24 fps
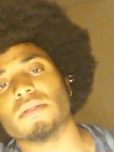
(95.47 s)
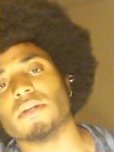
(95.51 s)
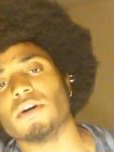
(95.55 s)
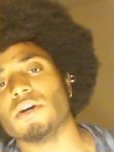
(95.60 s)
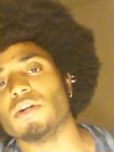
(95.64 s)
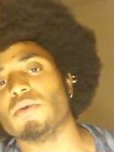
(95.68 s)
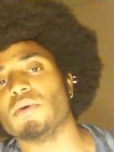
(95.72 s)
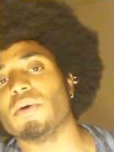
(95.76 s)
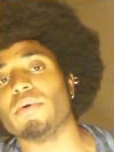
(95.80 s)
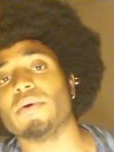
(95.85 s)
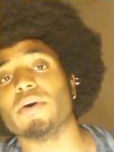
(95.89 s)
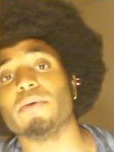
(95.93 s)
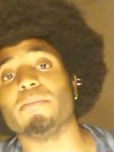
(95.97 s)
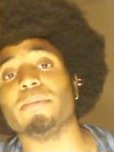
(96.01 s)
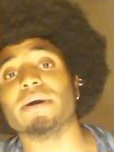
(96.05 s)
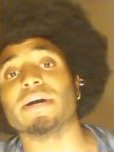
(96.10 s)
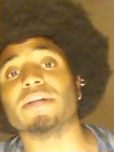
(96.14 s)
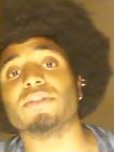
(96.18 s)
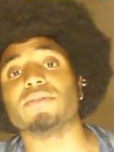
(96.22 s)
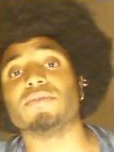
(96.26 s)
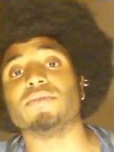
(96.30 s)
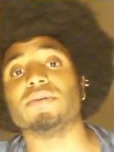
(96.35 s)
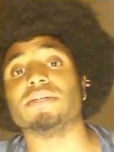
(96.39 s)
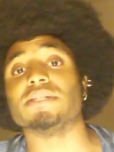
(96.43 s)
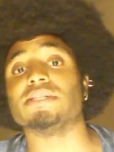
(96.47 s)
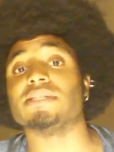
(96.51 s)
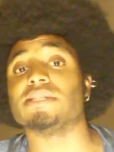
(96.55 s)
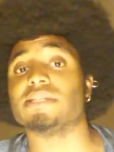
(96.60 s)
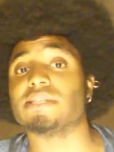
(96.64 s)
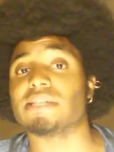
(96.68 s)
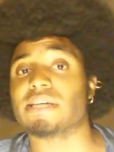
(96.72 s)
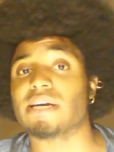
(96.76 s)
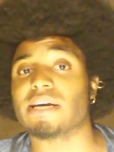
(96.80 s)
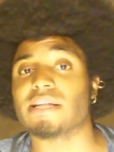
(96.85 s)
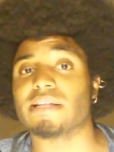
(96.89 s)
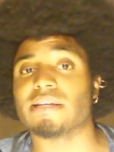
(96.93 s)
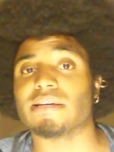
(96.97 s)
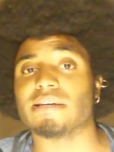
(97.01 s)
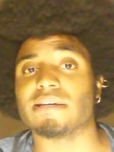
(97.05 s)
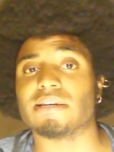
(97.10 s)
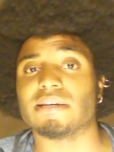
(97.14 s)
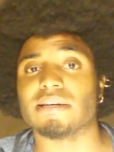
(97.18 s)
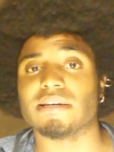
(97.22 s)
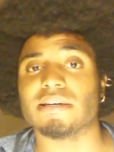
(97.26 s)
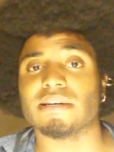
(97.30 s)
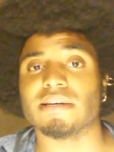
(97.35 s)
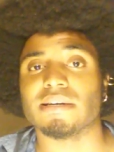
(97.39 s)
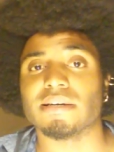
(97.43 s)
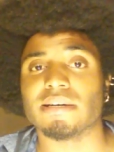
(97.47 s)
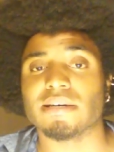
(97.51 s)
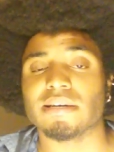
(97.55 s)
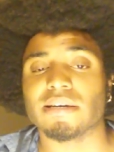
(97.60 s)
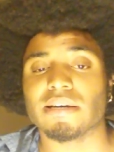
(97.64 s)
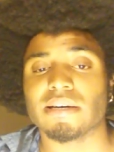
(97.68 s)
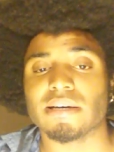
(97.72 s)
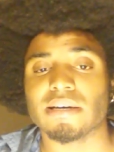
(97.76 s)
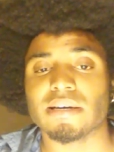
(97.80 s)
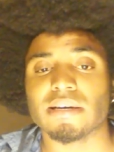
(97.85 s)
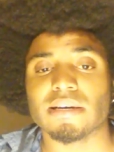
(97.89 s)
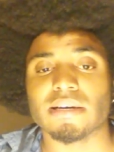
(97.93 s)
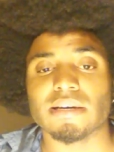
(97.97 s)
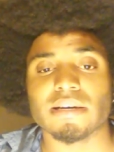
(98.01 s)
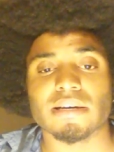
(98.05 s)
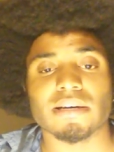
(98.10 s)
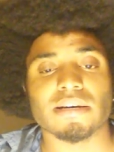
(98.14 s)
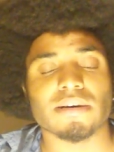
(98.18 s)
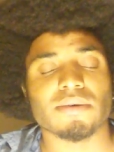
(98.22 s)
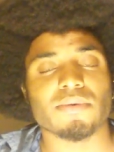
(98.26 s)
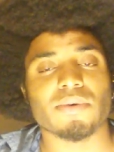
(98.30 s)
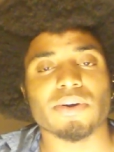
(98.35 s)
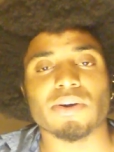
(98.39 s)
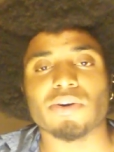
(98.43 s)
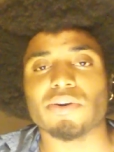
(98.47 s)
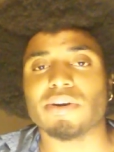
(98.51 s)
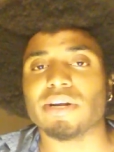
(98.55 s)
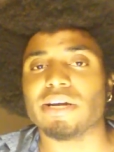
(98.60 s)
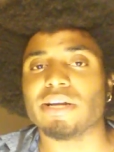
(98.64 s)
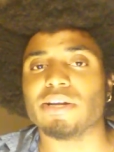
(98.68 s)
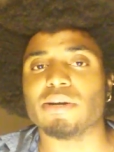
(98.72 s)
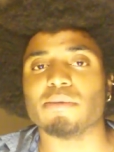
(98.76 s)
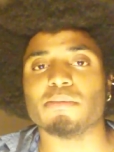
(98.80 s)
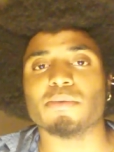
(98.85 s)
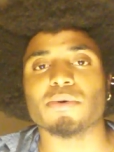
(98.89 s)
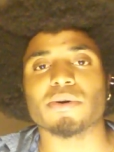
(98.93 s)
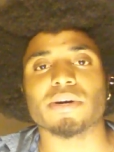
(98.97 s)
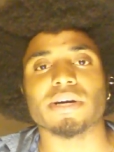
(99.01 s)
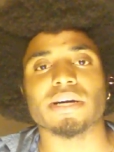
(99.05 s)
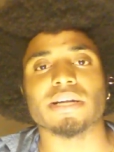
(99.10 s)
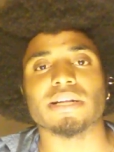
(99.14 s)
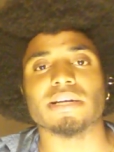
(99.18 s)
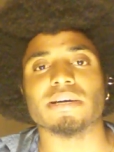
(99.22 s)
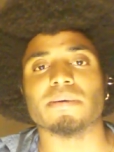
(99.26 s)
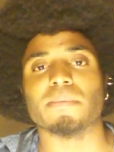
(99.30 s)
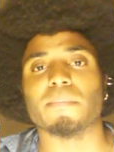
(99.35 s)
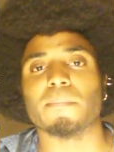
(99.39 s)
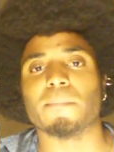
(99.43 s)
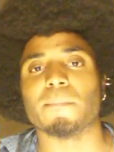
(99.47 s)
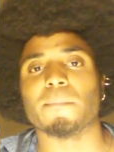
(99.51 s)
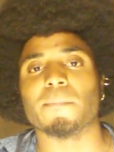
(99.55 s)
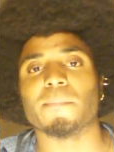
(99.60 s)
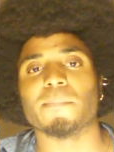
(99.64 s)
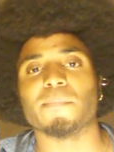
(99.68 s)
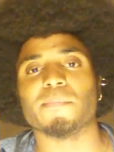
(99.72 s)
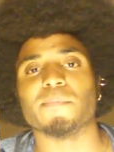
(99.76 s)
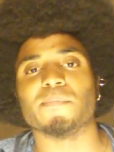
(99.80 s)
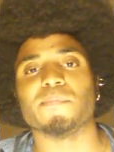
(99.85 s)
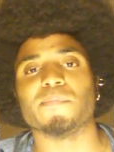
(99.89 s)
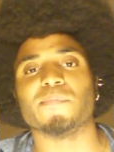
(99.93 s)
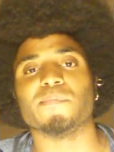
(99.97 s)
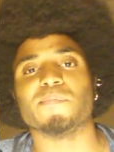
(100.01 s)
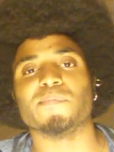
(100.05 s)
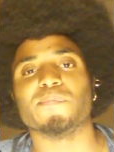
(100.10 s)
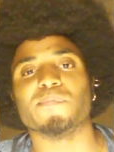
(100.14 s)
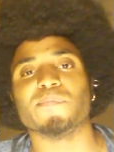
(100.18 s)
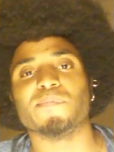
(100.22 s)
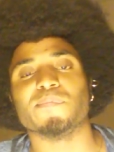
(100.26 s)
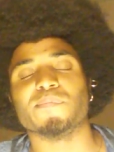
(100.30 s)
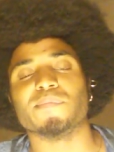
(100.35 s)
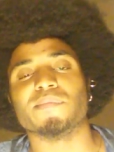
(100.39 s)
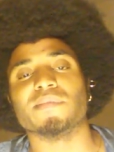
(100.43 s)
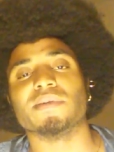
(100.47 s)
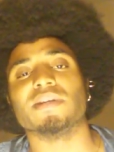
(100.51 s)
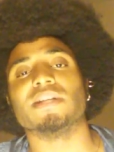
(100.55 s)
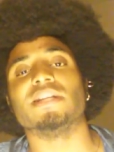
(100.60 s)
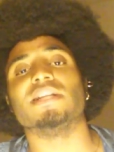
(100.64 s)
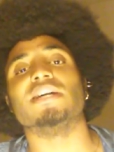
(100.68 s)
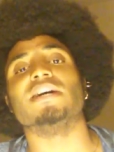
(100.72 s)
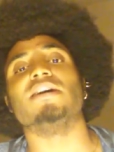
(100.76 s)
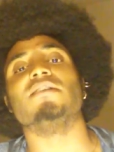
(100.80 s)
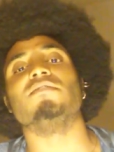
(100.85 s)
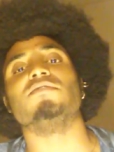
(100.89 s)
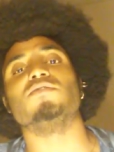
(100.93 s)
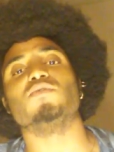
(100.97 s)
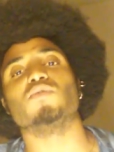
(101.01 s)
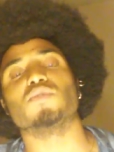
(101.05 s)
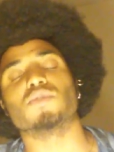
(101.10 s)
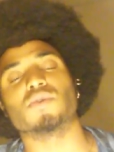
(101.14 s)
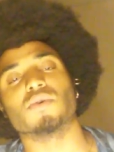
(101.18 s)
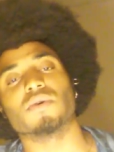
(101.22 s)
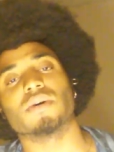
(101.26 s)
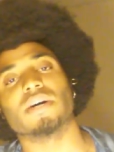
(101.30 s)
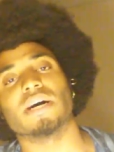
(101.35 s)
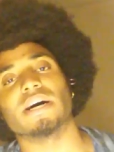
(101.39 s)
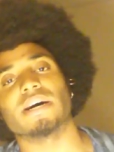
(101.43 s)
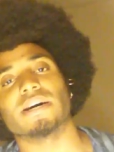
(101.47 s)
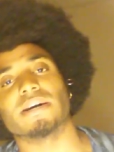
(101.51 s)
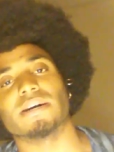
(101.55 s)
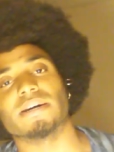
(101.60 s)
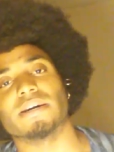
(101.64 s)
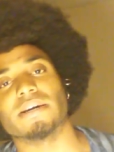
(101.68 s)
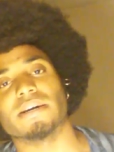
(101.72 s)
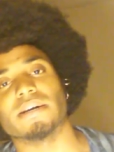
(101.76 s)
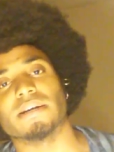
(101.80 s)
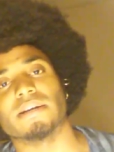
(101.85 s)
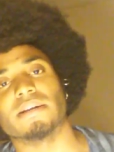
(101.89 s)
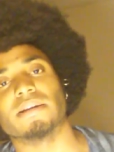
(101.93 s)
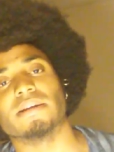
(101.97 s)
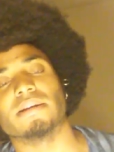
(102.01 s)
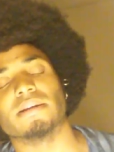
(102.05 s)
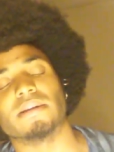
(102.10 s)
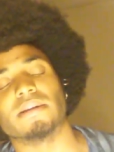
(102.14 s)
The only way we're gonna make it through this is together. We don't need no more killing. Love is what's gonna conquer hate.